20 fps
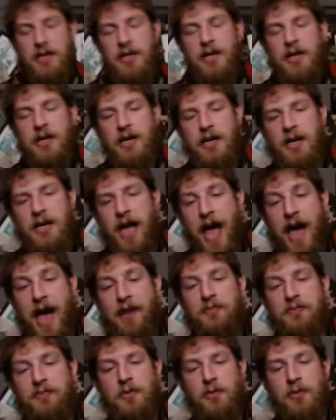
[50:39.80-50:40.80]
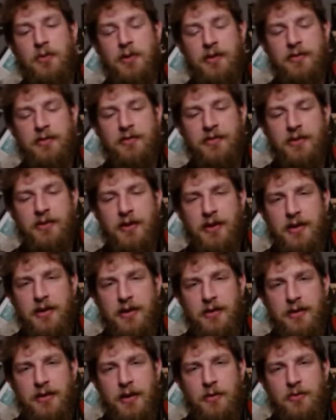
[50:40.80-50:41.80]
afterwards.
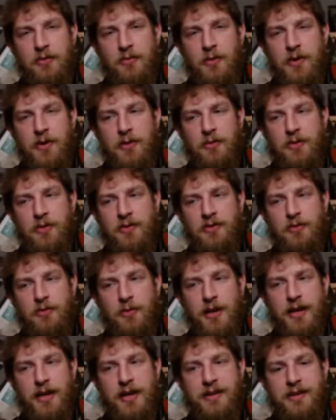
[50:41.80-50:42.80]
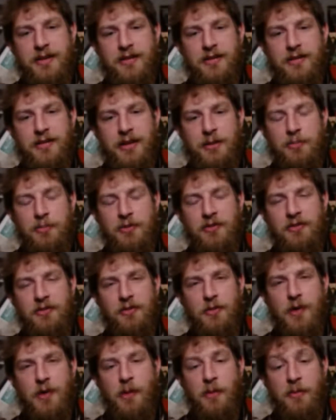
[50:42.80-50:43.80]
That was one of the reasons why I didn't like
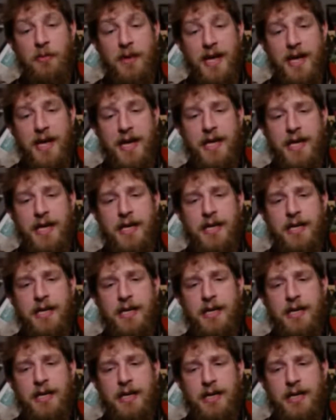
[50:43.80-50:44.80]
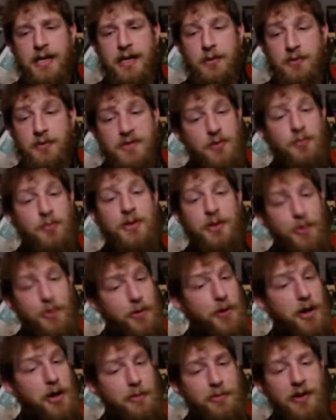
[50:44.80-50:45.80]
pursue MMA. It was a real
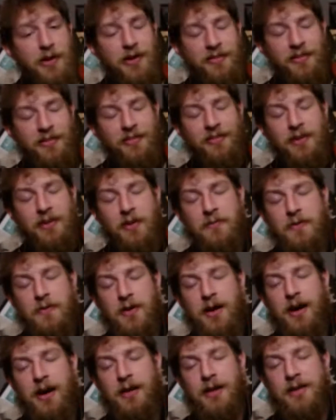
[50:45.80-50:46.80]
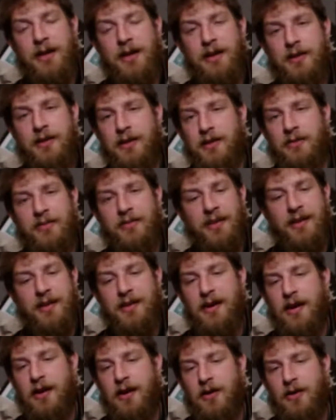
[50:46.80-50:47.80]
thought process there for a hot minute, and I was like,
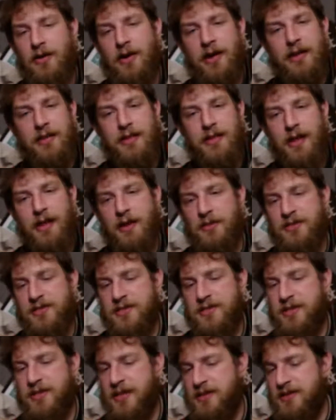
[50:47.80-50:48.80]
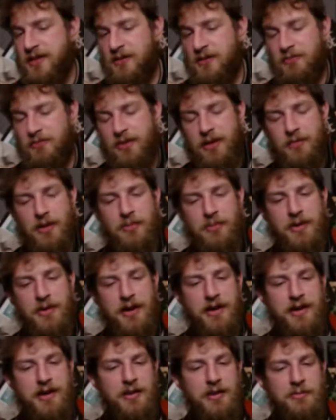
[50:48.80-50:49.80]
no, that's gonna break my
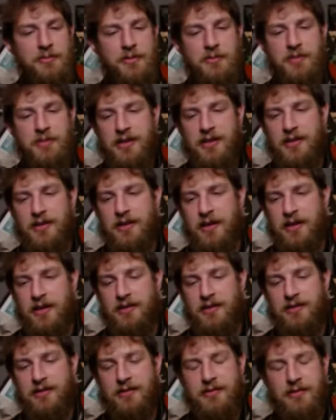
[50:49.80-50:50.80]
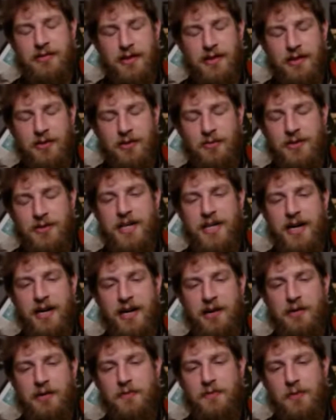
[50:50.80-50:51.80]
body, and I'm gonna be like a
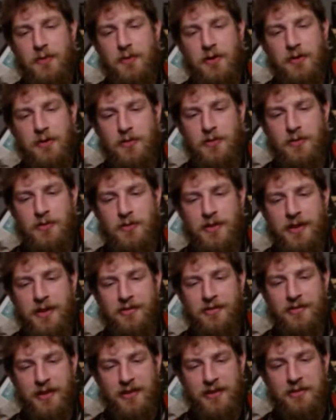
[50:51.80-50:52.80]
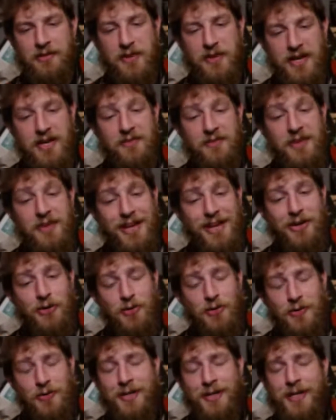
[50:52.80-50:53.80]
retired 40-year-old that's got the body of an
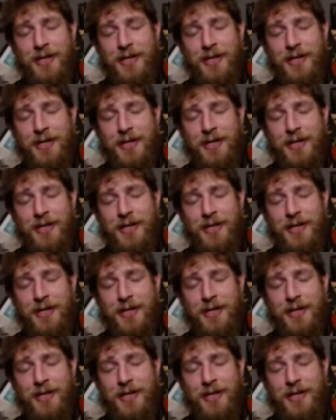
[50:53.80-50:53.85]
80-year-old,